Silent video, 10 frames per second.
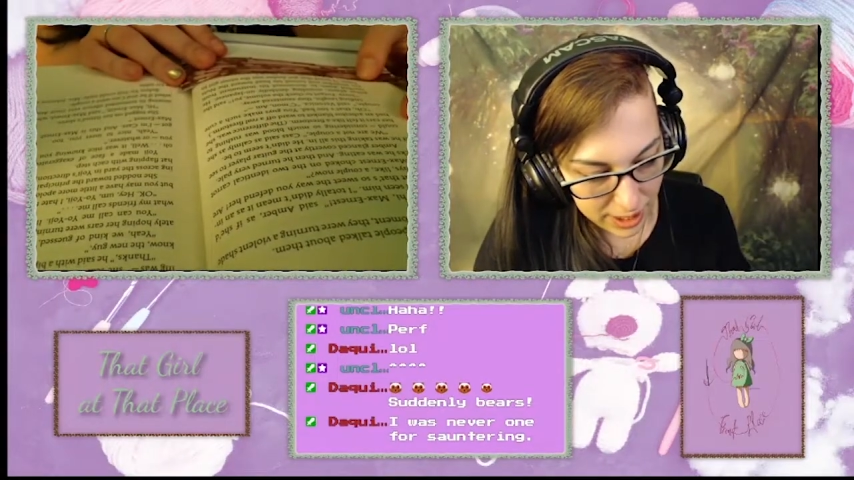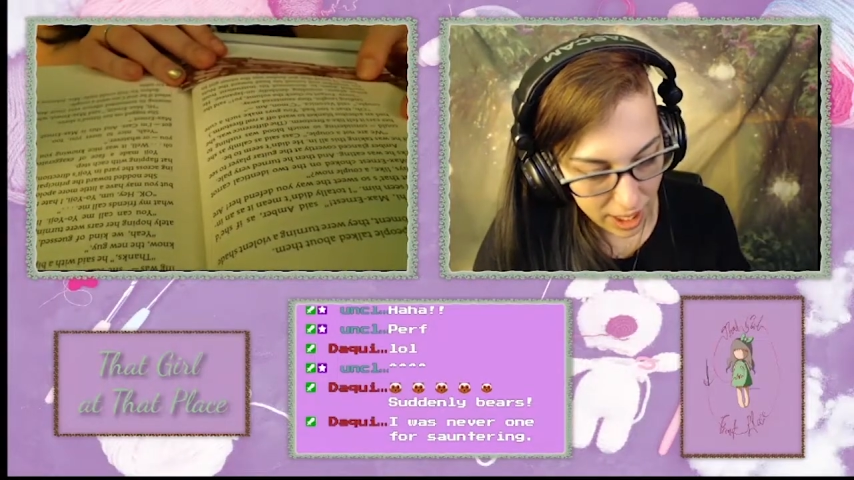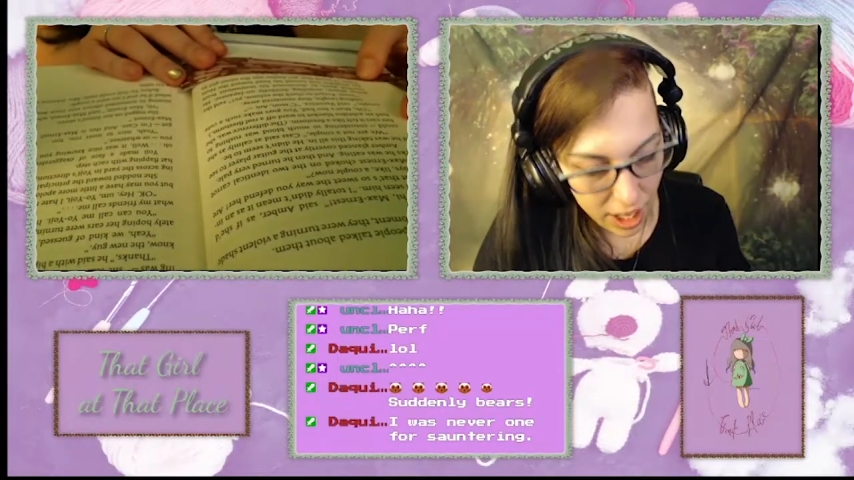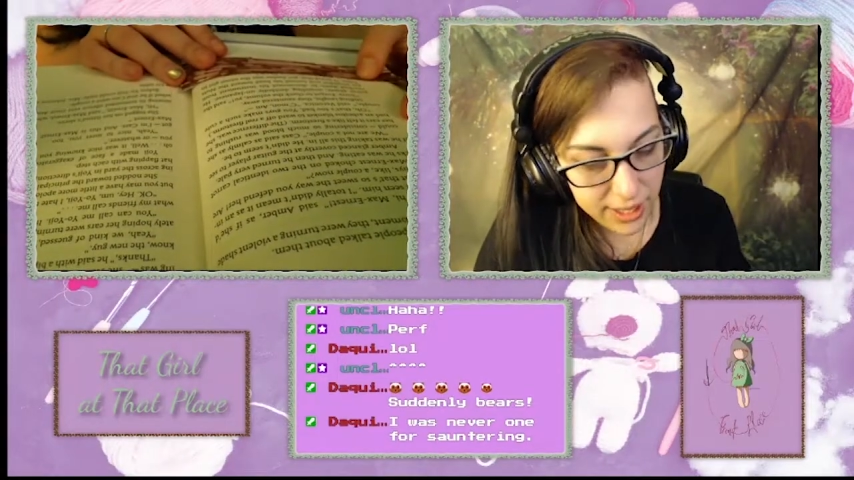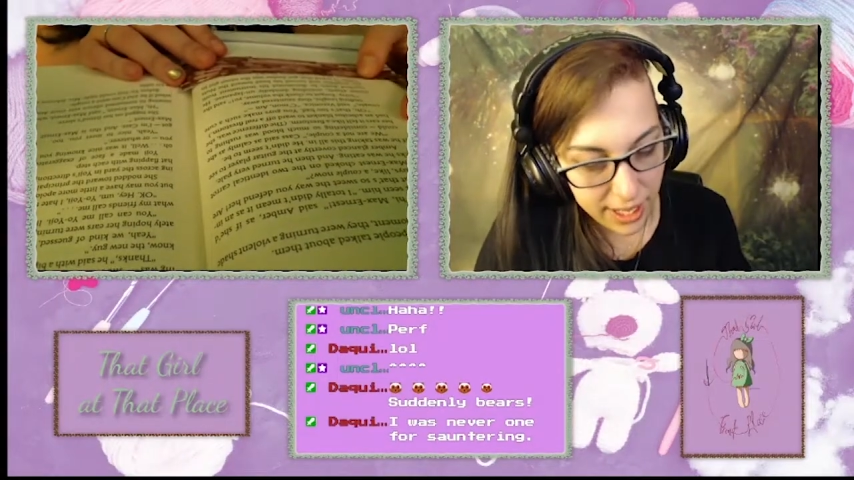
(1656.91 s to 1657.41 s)
"I
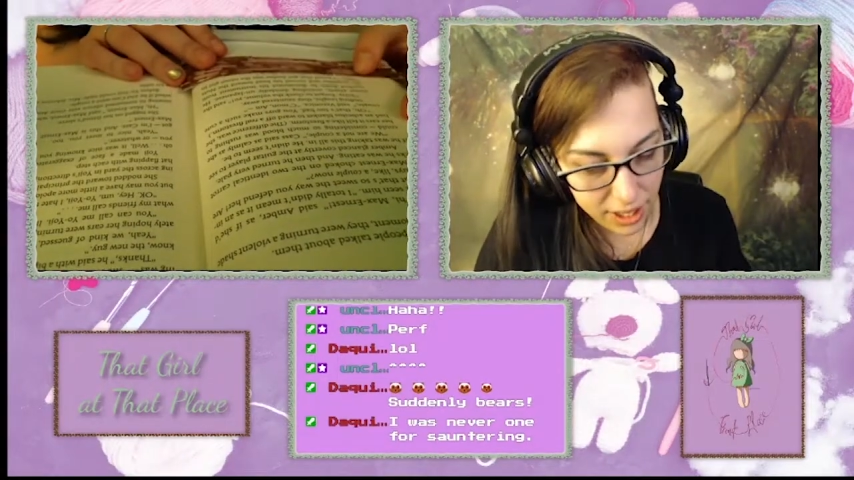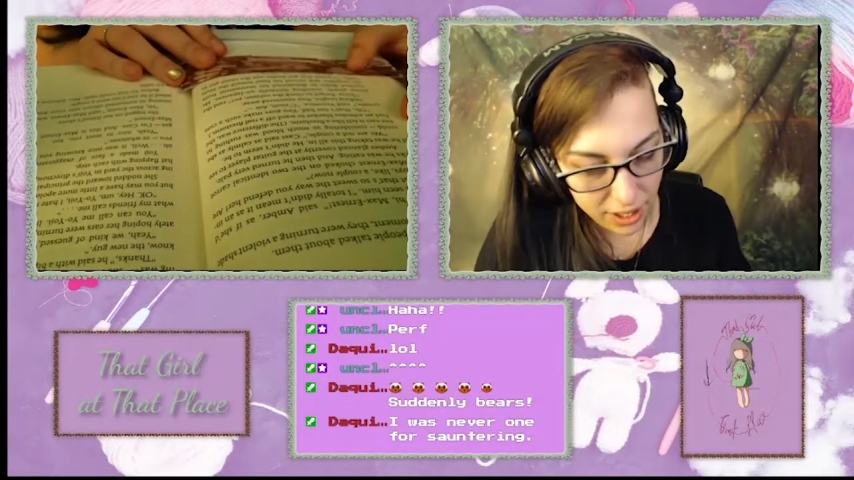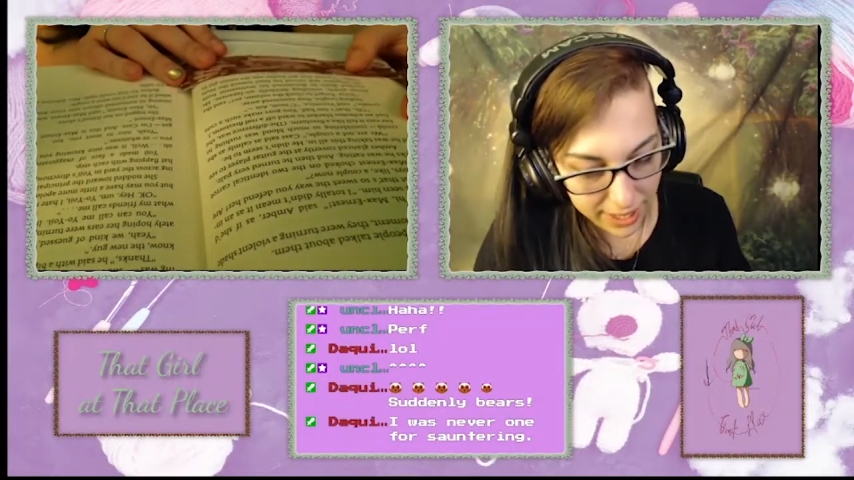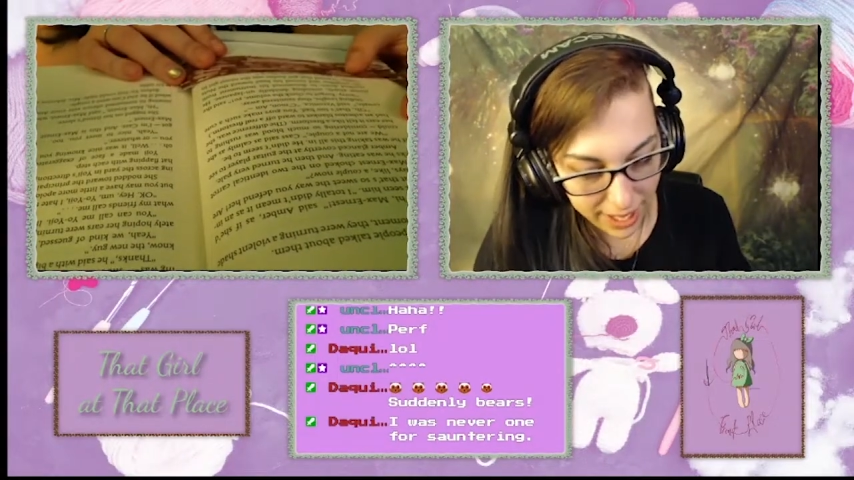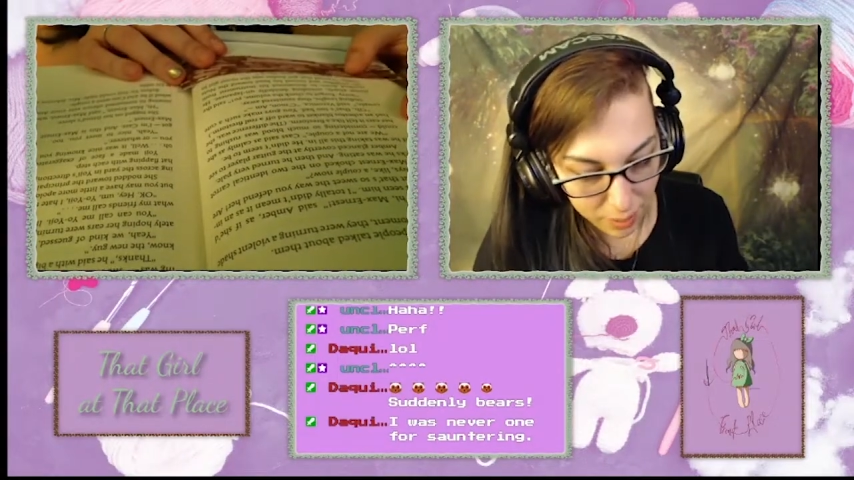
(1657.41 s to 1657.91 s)
heard that girl
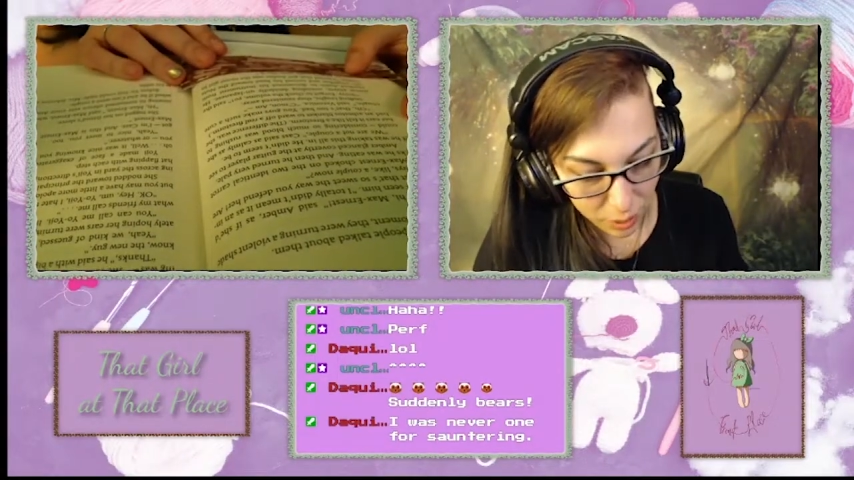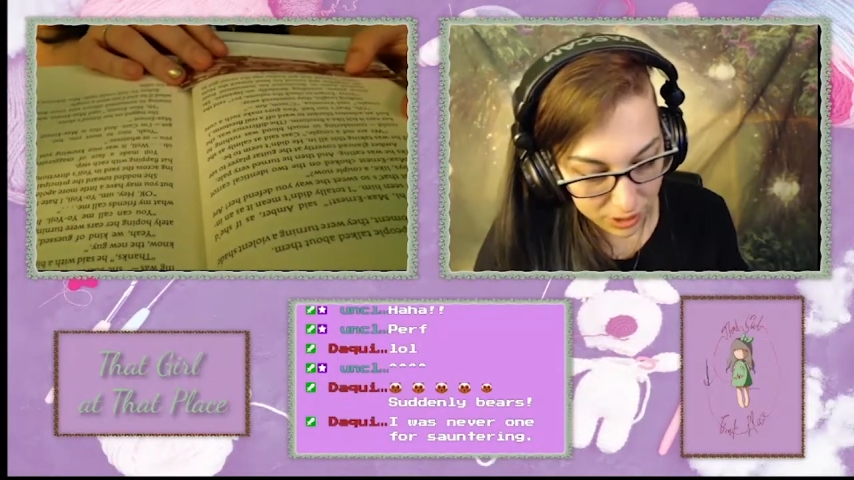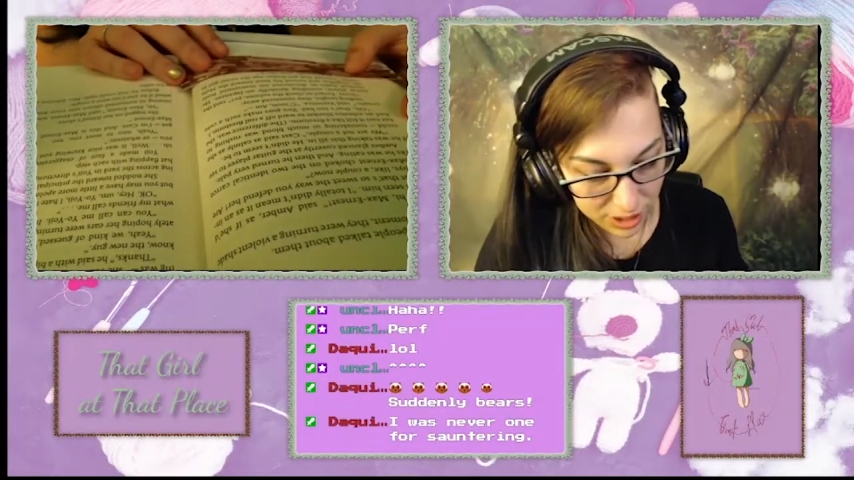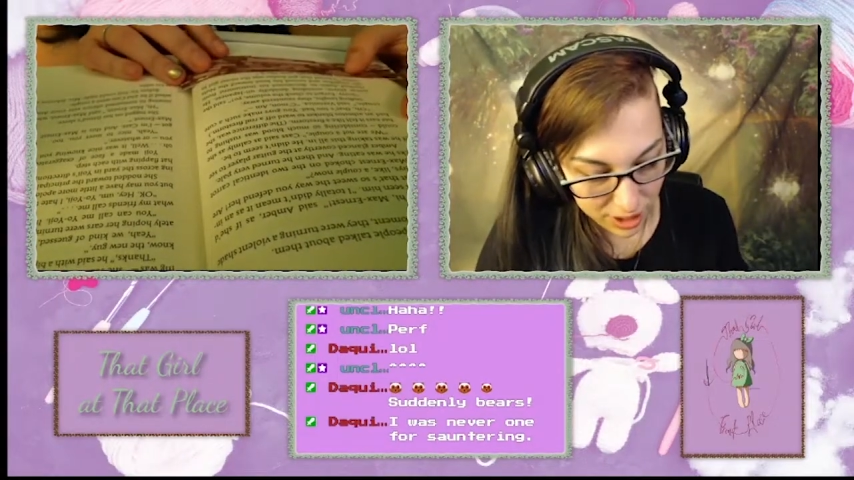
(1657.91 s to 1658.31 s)
Amber was the